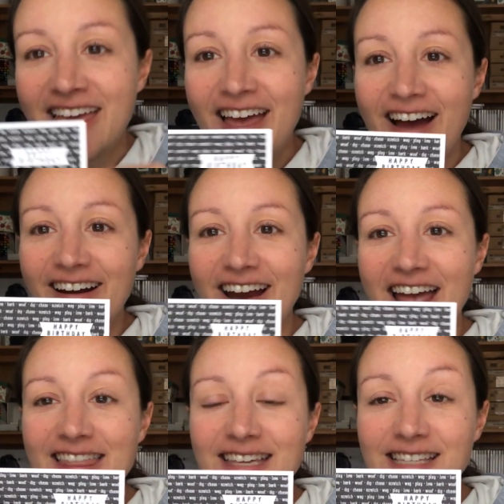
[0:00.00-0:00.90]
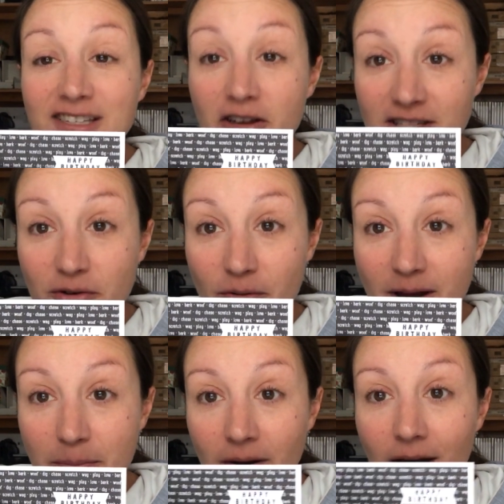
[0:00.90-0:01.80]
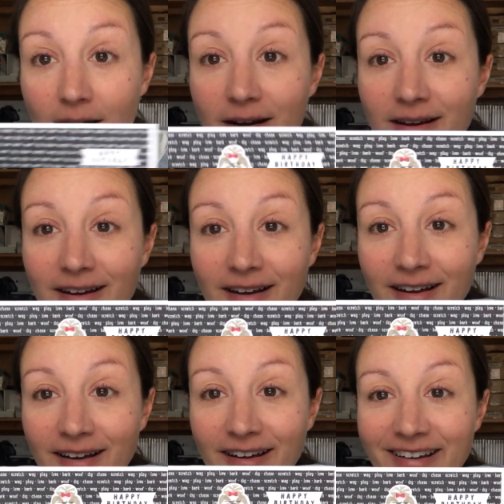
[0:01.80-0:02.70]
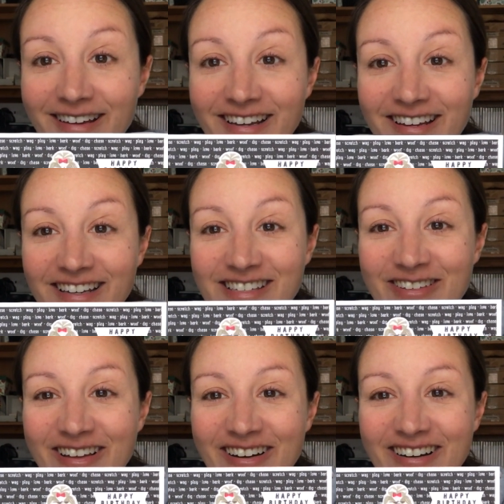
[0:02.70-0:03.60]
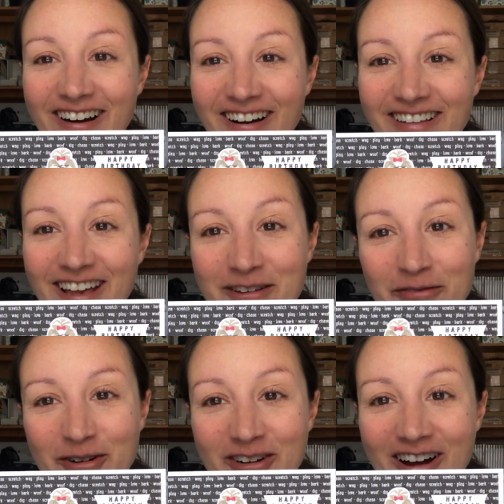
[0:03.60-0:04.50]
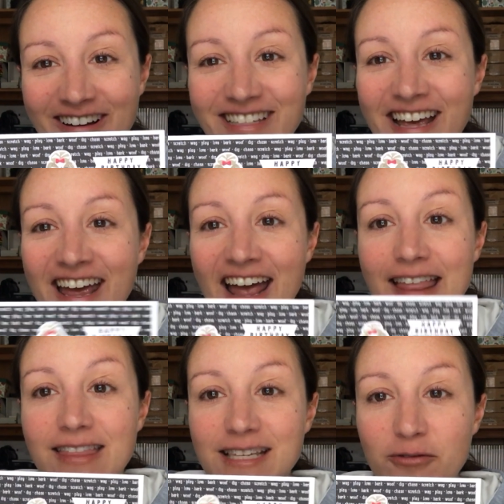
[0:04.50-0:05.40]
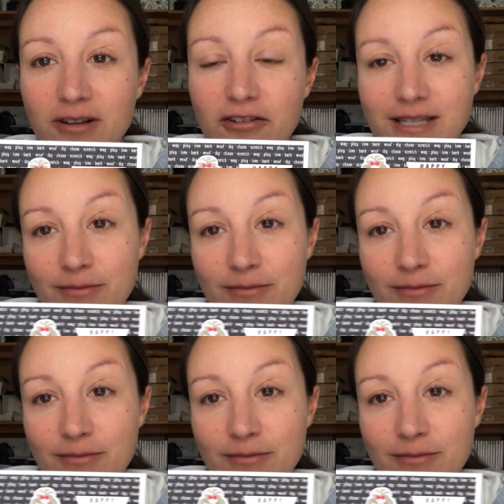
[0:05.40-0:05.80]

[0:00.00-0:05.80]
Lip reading: All right, and this is also a wiper card. So there are the other 4 dogs, and this one looks the